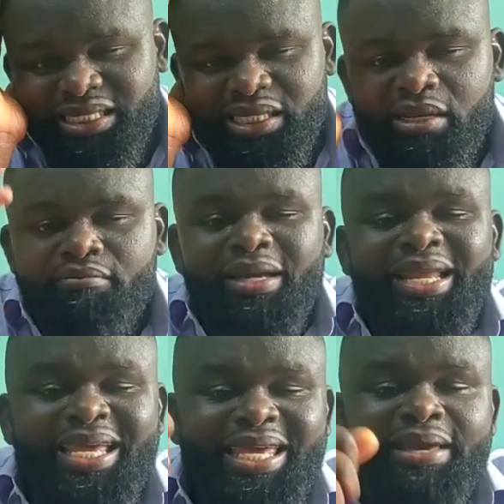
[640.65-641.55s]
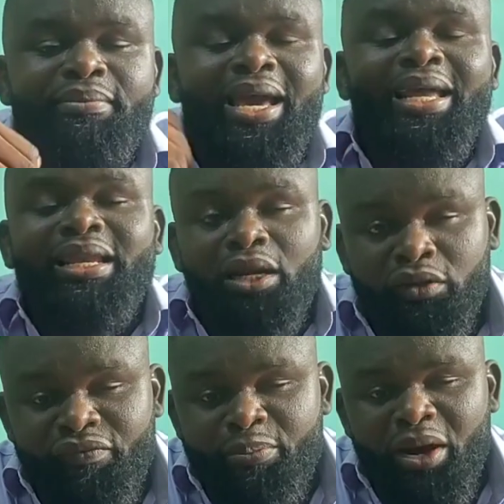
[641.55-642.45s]
But they came and a lot of
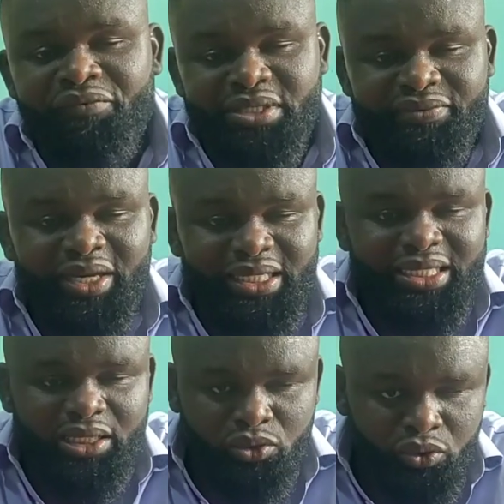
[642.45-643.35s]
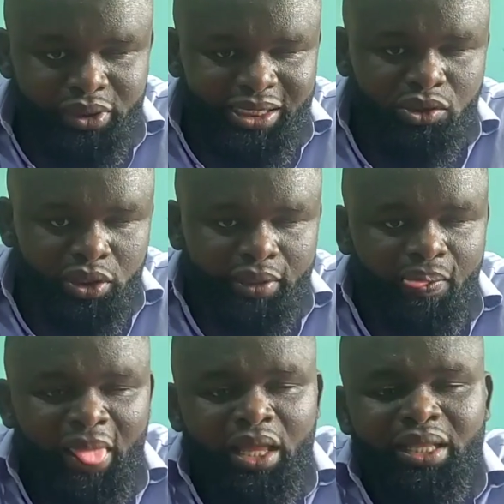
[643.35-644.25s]
people have received Ghana card. Good, that's okay.
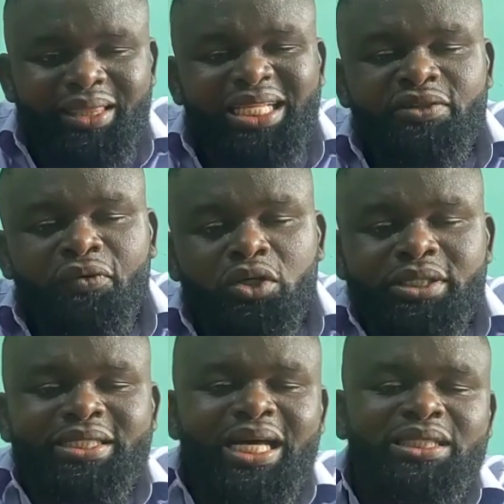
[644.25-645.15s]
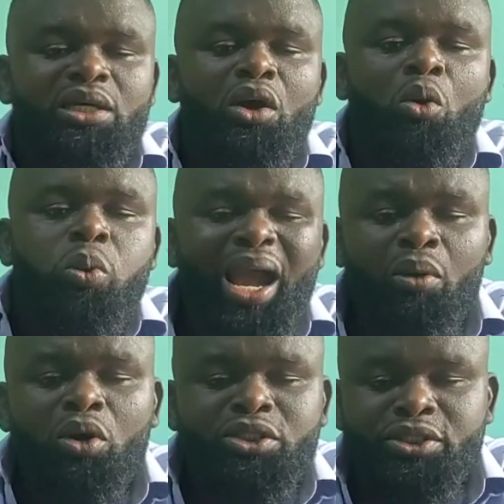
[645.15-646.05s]
34 says that why
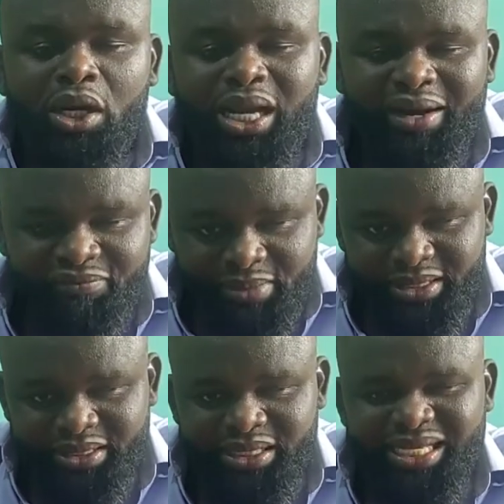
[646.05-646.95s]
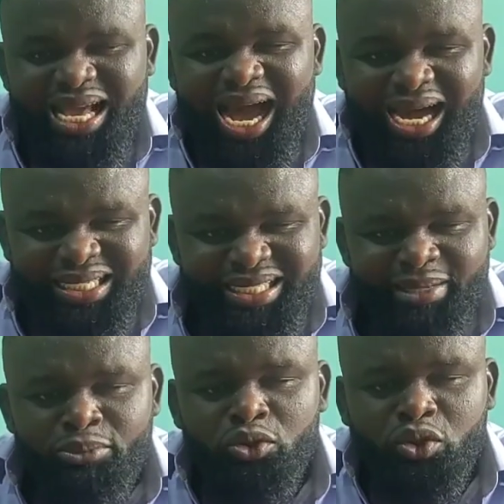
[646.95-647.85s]
was your government
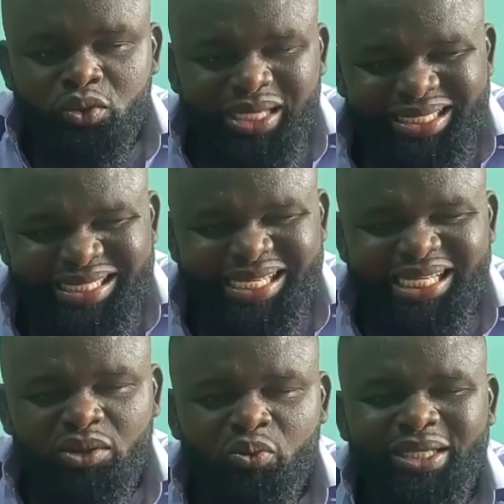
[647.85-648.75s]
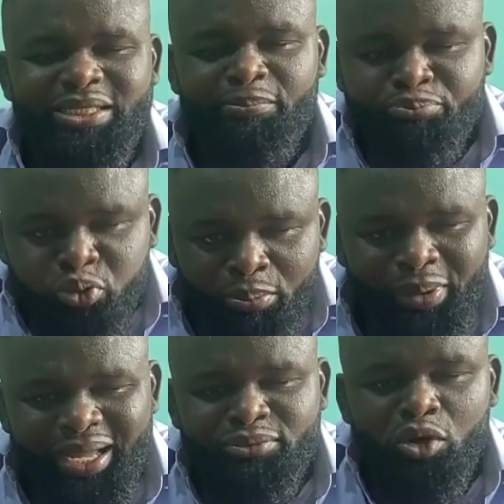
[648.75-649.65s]
unable to deal with
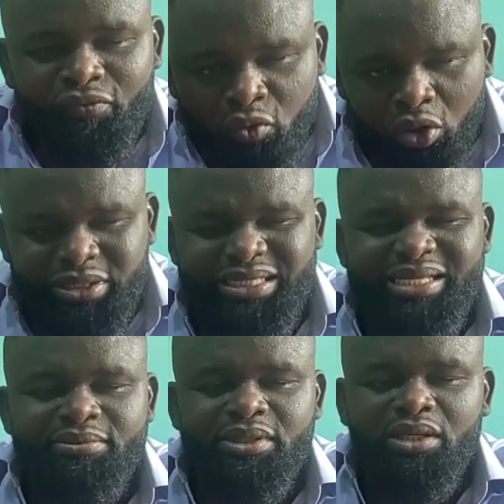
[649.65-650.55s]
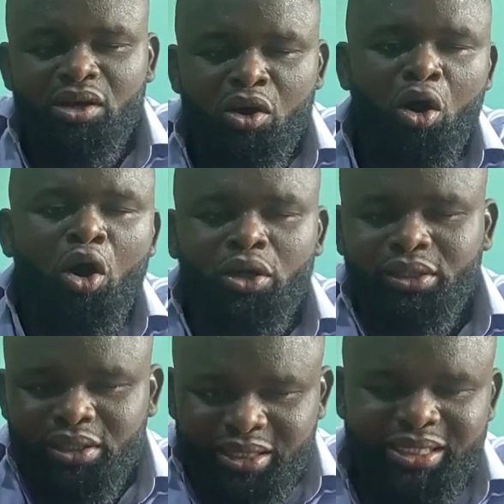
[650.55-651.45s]
problems of ghost names
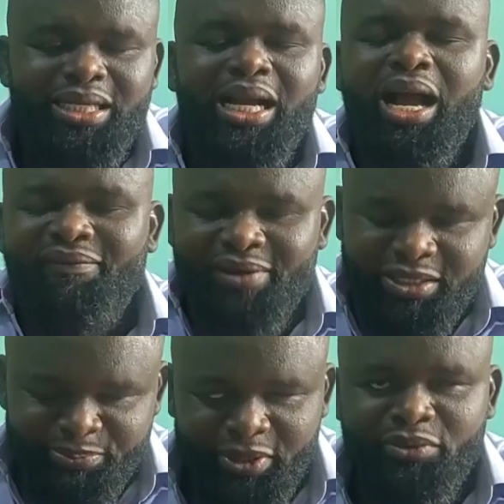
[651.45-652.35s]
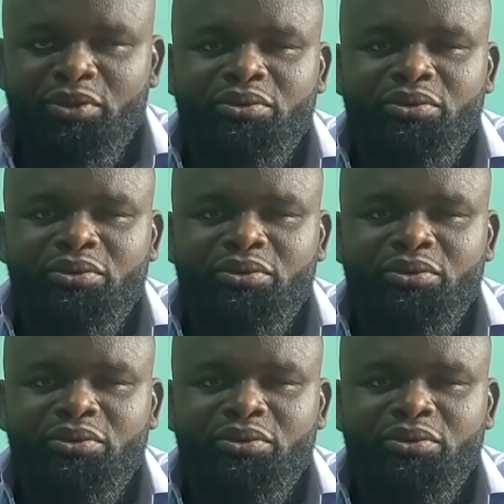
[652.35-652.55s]
on government payroll?